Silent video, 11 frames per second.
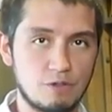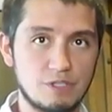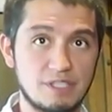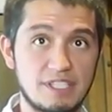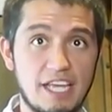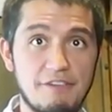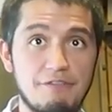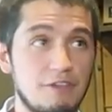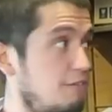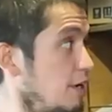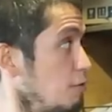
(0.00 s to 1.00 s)
safe
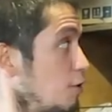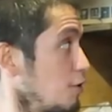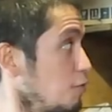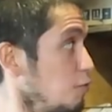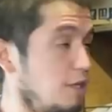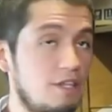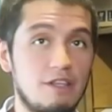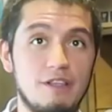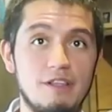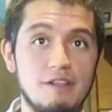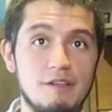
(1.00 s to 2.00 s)
if I work with
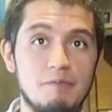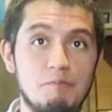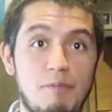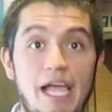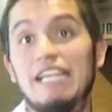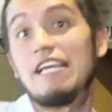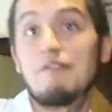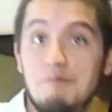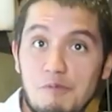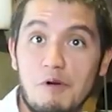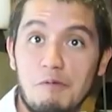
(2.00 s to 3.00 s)
mining,
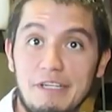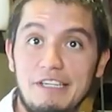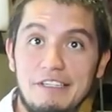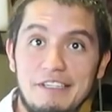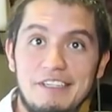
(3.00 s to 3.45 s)
probably.